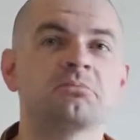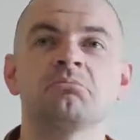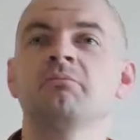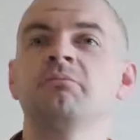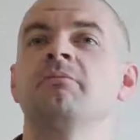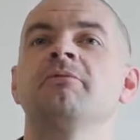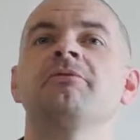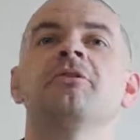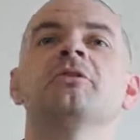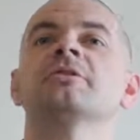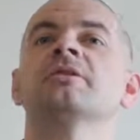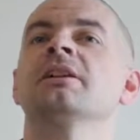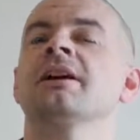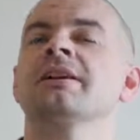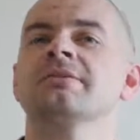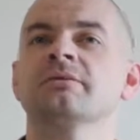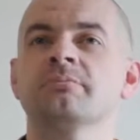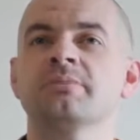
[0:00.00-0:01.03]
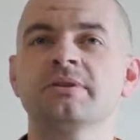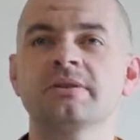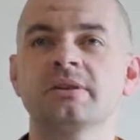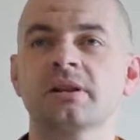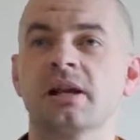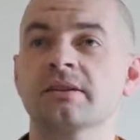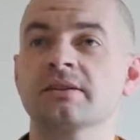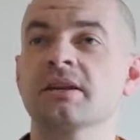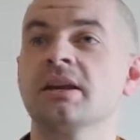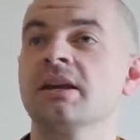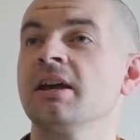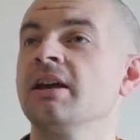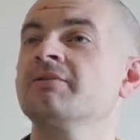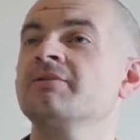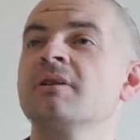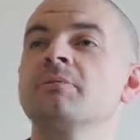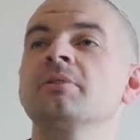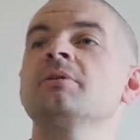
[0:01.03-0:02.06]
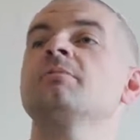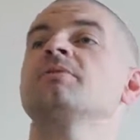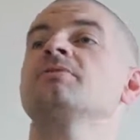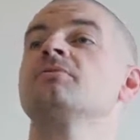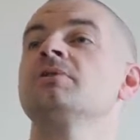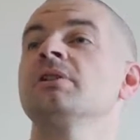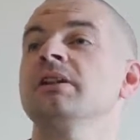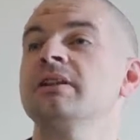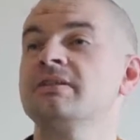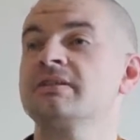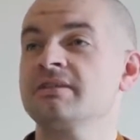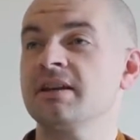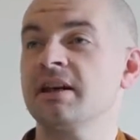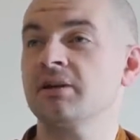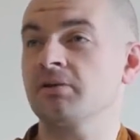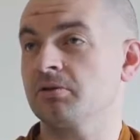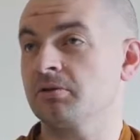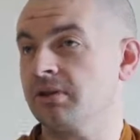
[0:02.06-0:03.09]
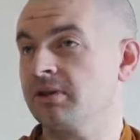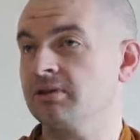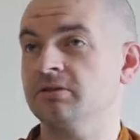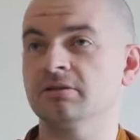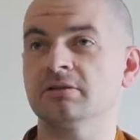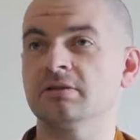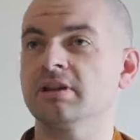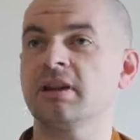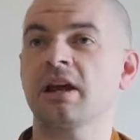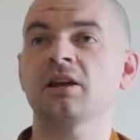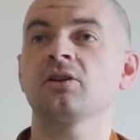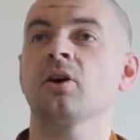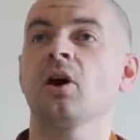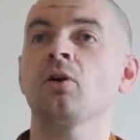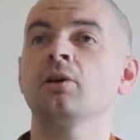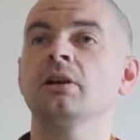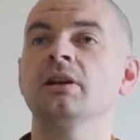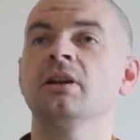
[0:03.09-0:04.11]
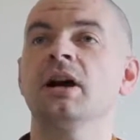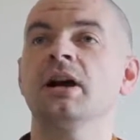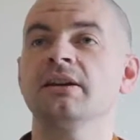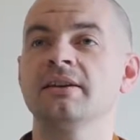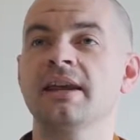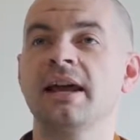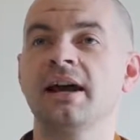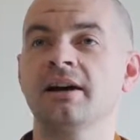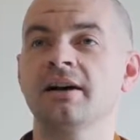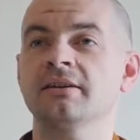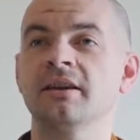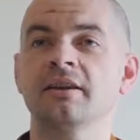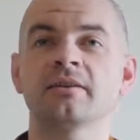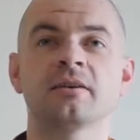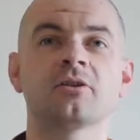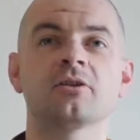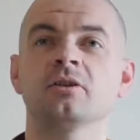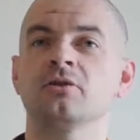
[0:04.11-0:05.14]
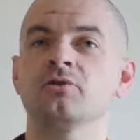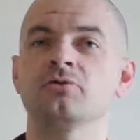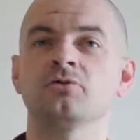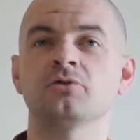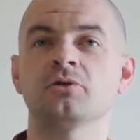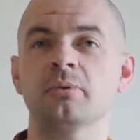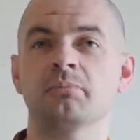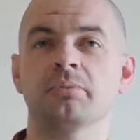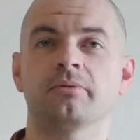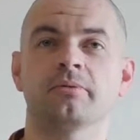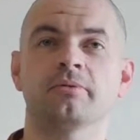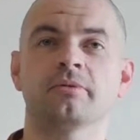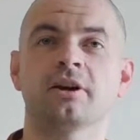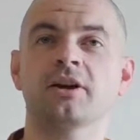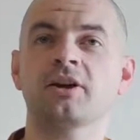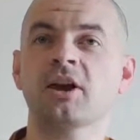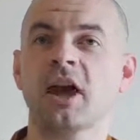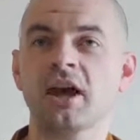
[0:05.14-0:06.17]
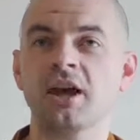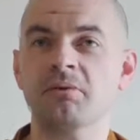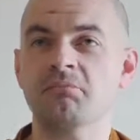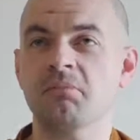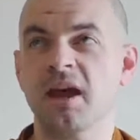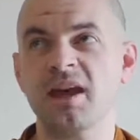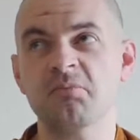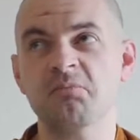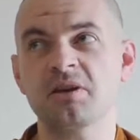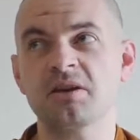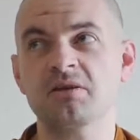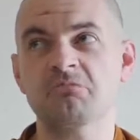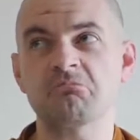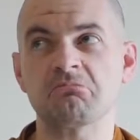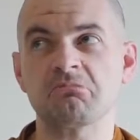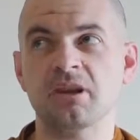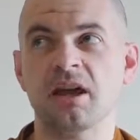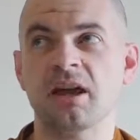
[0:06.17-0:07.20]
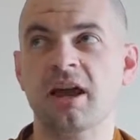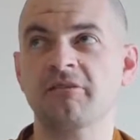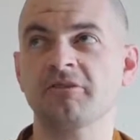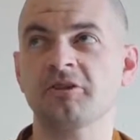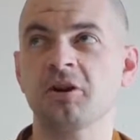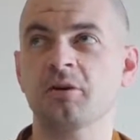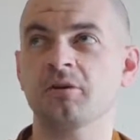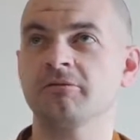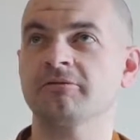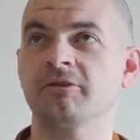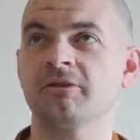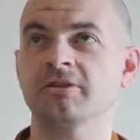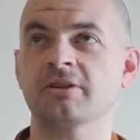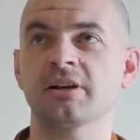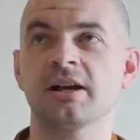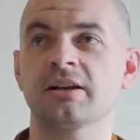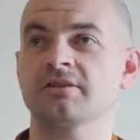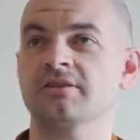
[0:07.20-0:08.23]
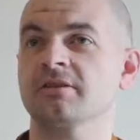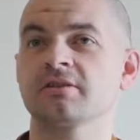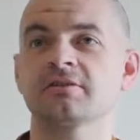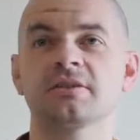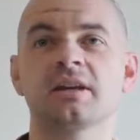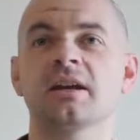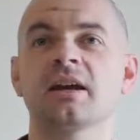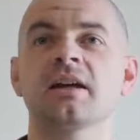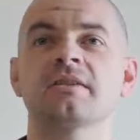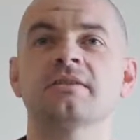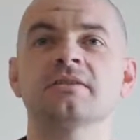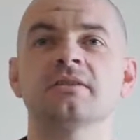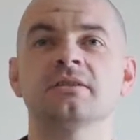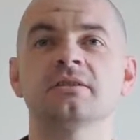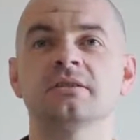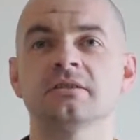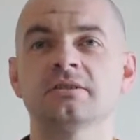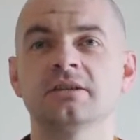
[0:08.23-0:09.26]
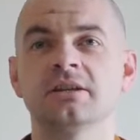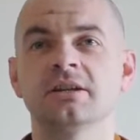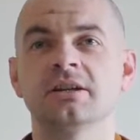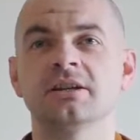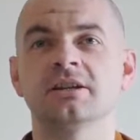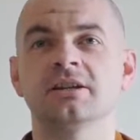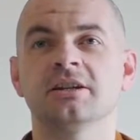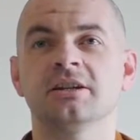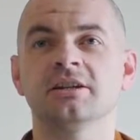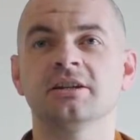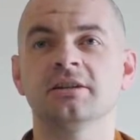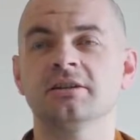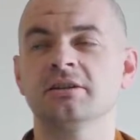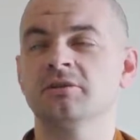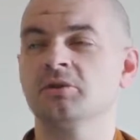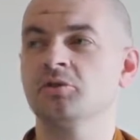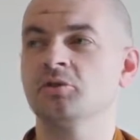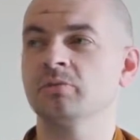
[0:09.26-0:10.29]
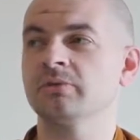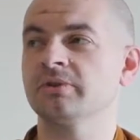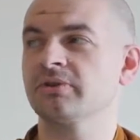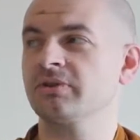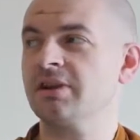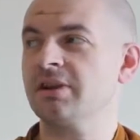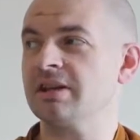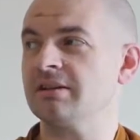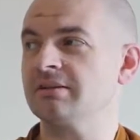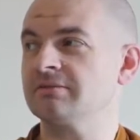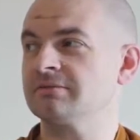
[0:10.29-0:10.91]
first class or business class? If somebody was really sick or ill and they can only lie down and they've got a drip, okay, maybe they have to go in first class because they can't sit in the normal seat.